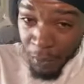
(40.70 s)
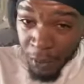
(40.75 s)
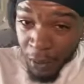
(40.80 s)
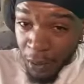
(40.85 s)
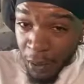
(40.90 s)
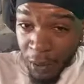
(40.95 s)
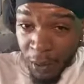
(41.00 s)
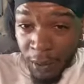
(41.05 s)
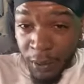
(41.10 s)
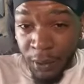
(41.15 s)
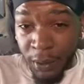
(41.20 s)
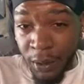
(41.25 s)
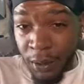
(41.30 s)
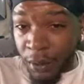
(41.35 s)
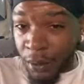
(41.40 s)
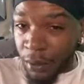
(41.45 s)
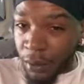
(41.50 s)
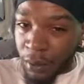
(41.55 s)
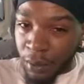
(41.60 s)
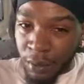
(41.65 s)
Because
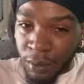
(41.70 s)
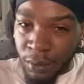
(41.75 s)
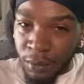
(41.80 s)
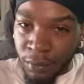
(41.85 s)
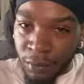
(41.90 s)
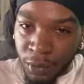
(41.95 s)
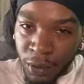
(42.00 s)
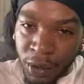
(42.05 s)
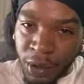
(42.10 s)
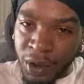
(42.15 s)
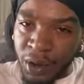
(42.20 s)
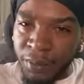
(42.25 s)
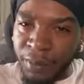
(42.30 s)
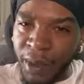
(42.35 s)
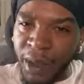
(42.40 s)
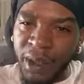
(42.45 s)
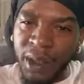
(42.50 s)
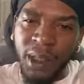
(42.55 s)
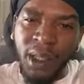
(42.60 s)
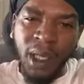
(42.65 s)
uh, just to
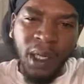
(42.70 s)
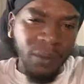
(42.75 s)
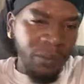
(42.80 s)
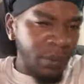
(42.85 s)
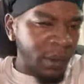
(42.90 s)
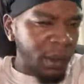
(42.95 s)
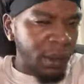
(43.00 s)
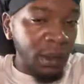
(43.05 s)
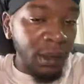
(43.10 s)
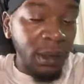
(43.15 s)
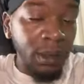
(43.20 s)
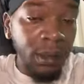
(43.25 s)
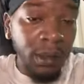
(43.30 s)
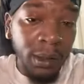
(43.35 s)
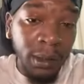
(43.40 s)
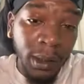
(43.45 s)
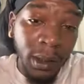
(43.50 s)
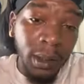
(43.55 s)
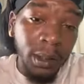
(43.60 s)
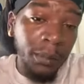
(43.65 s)
make y'all really
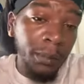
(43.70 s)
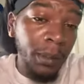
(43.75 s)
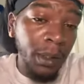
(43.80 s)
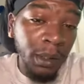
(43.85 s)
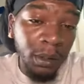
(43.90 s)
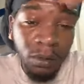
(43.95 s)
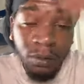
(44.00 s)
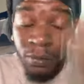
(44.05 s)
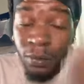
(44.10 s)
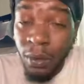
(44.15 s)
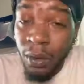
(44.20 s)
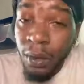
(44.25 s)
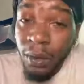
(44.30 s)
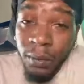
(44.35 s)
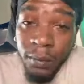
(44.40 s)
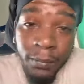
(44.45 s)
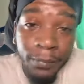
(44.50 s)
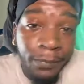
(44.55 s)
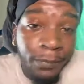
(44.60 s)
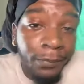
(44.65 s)
understand, man, you are
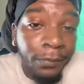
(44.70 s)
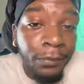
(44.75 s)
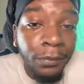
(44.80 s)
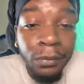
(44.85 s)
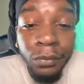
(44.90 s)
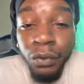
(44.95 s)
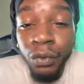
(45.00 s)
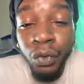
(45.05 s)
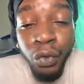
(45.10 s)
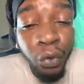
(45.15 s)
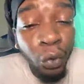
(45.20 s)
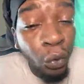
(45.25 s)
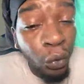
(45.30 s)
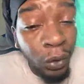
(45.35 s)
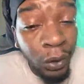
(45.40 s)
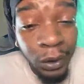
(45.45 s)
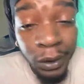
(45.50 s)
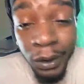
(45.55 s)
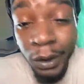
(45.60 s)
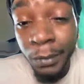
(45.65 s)

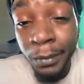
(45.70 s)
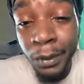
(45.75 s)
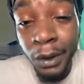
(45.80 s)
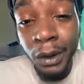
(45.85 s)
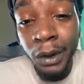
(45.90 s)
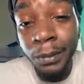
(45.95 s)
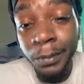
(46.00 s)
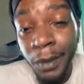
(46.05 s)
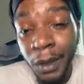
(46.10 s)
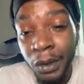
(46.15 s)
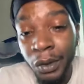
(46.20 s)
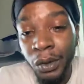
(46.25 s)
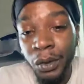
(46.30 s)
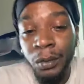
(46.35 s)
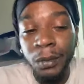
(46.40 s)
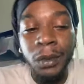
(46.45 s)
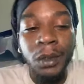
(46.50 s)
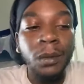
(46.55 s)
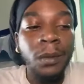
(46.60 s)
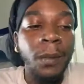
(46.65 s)
truly something
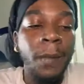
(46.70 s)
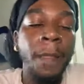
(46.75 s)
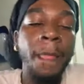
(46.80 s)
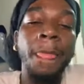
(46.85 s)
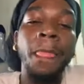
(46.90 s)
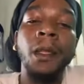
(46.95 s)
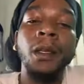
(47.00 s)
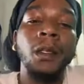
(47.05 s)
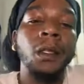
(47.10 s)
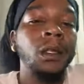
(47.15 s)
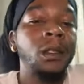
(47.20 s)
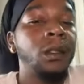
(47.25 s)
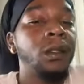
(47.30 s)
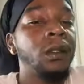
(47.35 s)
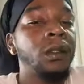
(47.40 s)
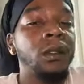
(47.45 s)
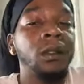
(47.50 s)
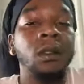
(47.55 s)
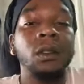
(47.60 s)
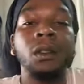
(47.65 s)
special. But
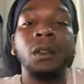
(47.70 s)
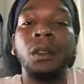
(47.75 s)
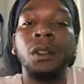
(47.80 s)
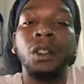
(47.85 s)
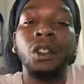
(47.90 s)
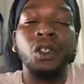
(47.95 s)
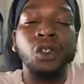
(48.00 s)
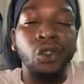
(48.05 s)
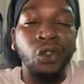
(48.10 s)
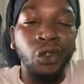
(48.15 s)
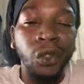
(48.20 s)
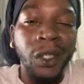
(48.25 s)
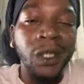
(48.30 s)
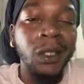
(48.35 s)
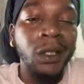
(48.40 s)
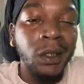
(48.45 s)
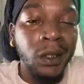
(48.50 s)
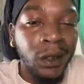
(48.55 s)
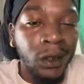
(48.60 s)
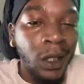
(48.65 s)
your
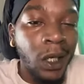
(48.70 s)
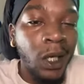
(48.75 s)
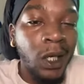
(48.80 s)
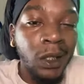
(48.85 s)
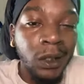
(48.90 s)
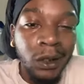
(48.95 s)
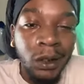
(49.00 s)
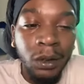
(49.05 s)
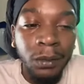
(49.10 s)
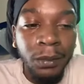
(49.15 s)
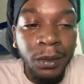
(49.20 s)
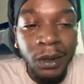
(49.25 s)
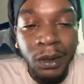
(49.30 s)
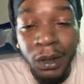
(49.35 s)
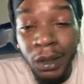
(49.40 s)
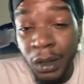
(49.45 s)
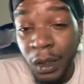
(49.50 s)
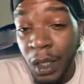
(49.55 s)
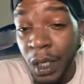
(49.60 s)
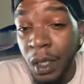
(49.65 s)
greatness has to be
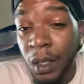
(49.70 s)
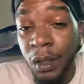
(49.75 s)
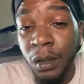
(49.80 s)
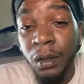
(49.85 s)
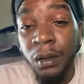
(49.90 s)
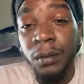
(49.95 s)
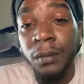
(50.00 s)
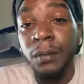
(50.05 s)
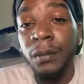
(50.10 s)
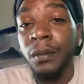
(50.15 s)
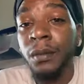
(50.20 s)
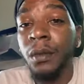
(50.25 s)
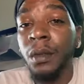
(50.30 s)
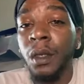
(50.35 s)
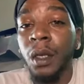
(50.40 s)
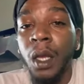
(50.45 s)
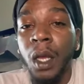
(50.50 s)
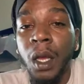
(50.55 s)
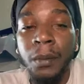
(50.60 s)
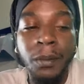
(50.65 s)
unlocked.
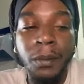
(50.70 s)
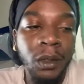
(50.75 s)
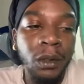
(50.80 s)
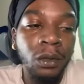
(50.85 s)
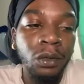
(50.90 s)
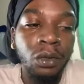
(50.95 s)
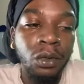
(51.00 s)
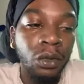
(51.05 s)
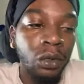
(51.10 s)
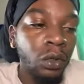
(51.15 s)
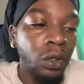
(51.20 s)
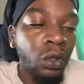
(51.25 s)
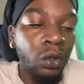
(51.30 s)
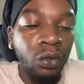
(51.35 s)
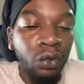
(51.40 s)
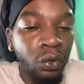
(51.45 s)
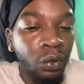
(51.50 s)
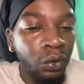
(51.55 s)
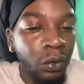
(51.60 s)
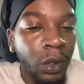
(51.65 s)
I mean, you're going to go
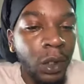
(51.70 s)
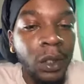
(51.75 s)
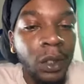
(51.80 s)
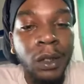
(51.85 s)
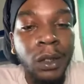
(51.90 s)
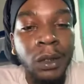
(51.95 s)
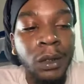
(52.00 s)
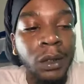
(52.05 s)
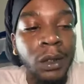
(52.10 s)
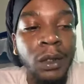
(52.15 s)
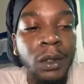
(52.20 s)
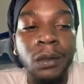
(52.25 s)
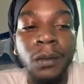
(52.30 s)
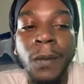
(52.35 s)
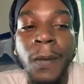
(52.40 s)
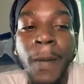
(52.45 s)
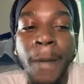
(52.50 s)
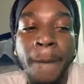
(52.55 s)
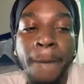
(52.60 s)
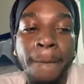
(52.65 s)
through things and
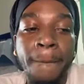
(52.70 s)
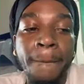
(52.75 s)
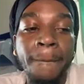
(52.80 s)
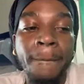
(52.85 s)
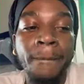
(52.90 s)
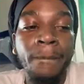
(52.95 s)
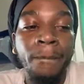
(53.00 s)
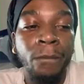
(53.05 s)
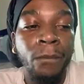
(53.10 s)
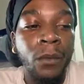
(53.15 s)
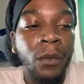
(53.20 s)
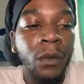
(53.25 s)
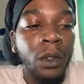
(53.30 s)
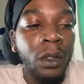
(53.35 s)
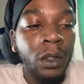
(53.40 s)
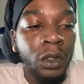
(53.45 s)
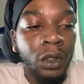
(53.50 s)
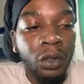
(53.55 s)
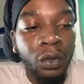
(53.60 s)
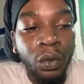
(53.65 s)

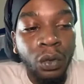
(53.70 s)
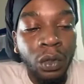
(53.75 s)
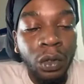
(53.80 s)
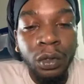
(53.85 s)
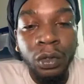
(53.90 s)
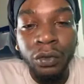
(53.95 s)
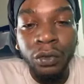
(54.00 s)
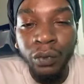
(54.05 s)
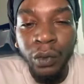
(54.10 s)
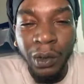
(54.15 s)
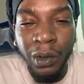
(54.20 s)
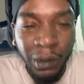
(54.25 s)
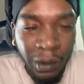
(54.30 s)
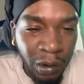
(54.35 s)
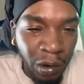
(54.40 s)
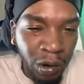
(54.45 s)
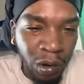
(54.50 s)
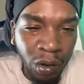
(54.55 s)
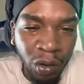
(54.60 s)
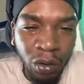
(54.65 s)
it's going to really
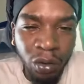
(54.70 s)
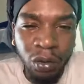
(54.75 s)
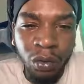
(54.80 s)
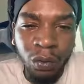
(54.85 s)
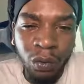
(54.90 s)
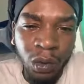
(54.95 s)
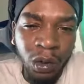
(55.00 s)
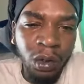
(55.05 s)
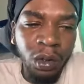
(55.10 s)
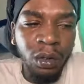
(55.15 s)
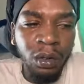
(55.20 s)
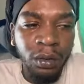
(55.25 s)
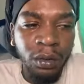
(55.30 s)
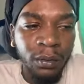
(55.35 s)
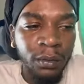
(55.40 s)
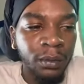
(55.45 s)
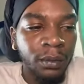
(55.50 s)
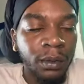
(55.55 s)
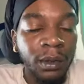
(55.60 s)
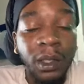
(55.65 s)
show you what you're
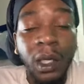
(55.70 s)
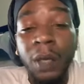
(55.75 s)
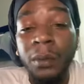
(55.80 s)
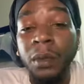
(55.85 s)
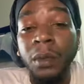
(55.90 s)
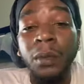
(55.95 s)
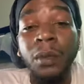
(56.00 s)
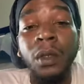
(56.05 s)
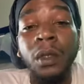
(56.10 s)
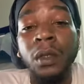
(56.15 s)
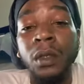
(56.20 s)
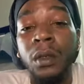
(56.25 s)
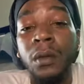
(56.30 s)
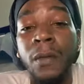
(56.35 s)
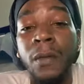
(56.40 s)
capable